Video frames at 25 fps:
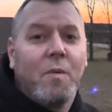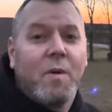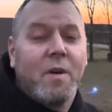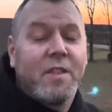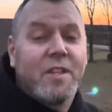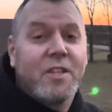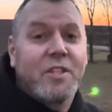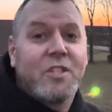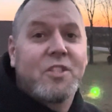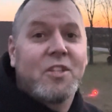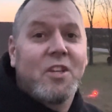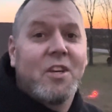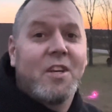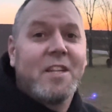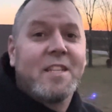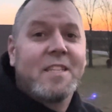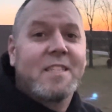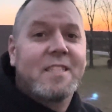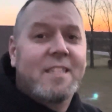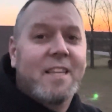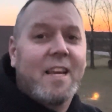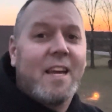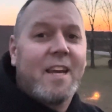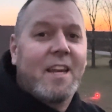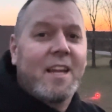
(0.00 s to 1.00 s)
the sun is
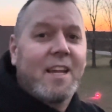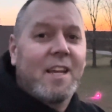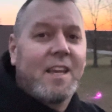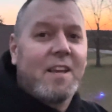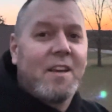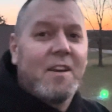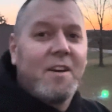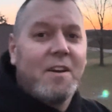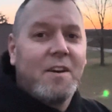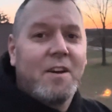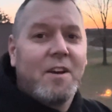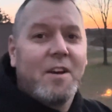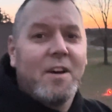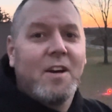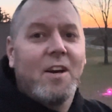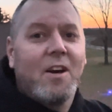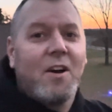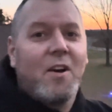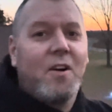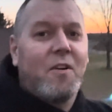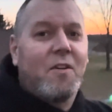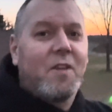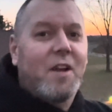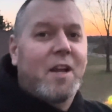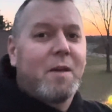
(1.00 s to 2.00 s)
setting
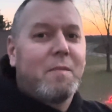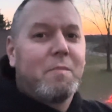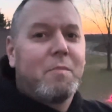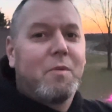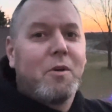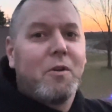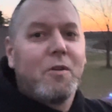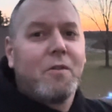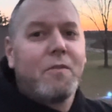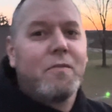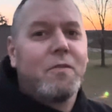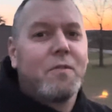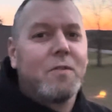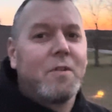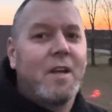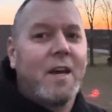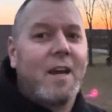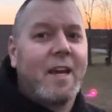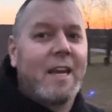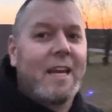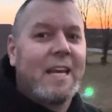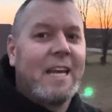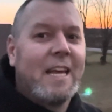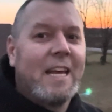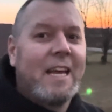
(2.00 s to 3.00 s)
on a beautiful
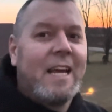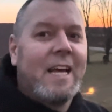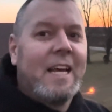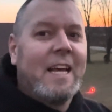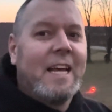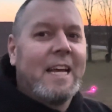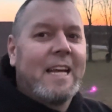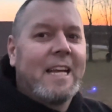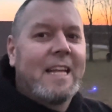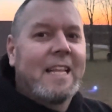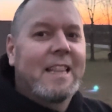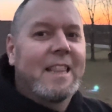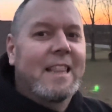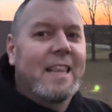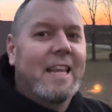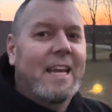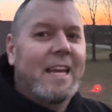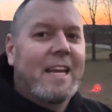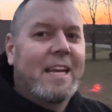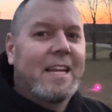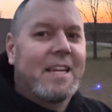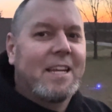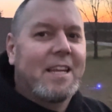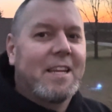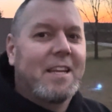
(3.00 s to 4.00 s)
day.
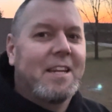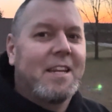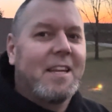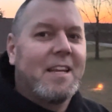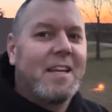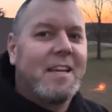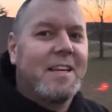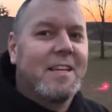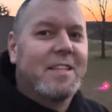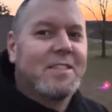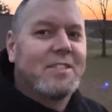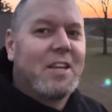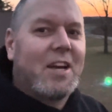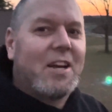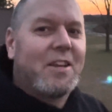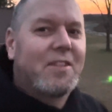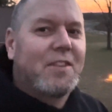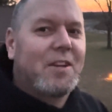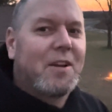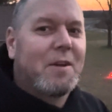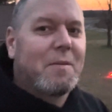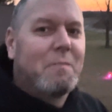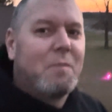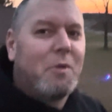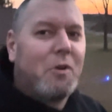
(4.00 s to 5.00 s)
Landon is out
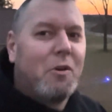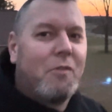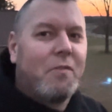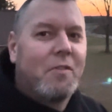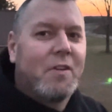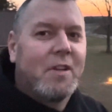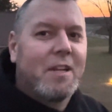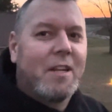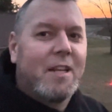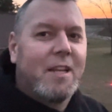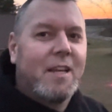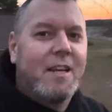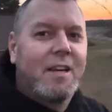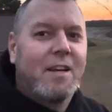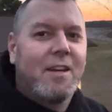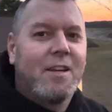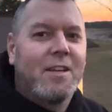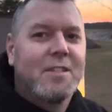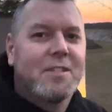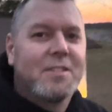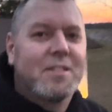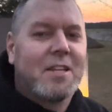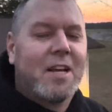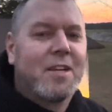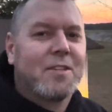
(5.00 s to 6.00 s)
there moving
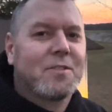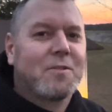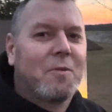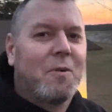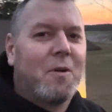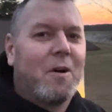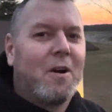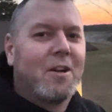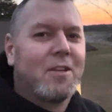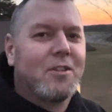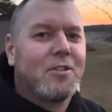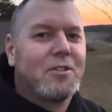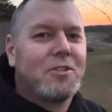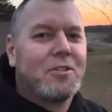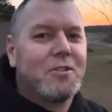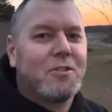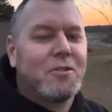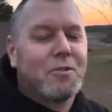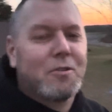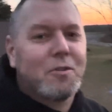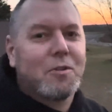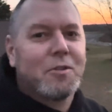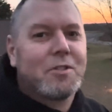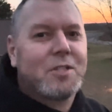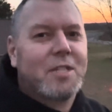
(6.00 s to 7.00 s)
Sasquatch,
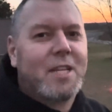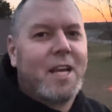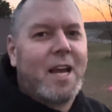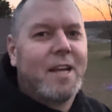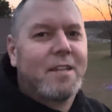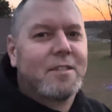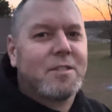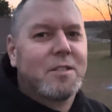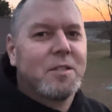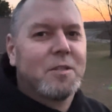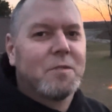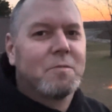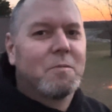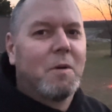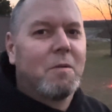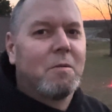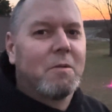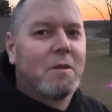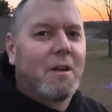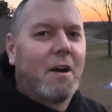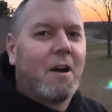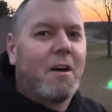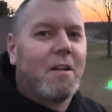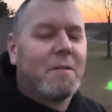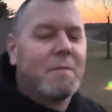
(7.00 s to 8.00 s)
or Sassy is what we
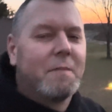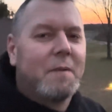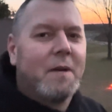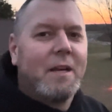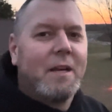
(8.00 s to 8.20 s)
call him.